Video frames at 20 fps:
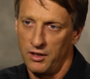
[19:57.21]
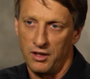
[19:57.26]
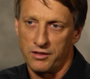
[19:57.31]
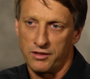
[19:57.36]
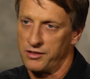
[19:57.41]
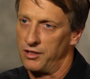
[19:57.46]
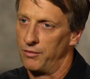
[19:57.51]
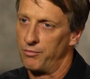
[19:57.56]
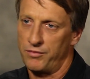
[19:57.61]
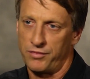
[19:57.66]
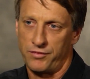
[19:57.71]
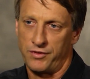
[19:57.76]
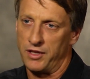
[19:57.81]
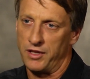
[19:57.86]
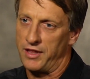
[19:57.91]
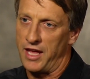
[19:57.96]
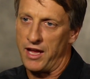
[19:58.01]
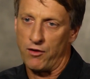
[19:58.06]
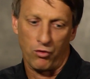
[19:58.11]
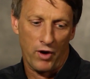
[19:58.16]
Some
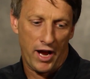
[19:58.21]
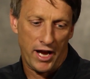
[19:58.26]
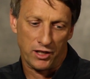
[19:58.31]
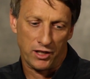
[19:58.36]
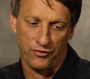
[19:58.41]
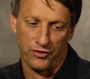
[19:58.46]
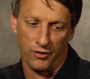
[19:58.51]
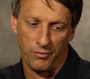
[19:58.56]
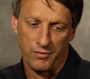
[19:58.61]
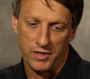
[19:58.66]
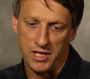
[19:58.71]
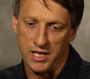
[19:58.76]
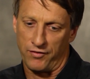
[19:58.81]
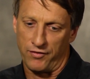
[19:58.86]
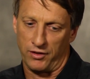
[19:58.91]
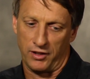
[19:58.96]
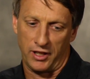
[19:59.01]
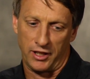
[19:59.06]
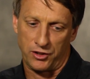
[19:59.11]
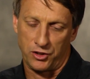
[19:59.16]
they range from
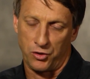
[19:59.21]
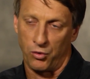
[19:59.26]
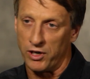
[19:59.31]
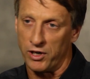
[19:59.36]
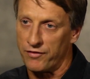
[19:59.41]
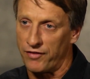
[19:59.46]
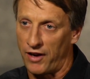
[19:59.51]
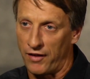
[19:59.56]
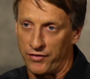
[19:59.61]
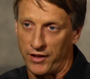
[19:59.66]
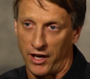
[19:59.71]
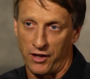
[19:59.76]
even like twenty five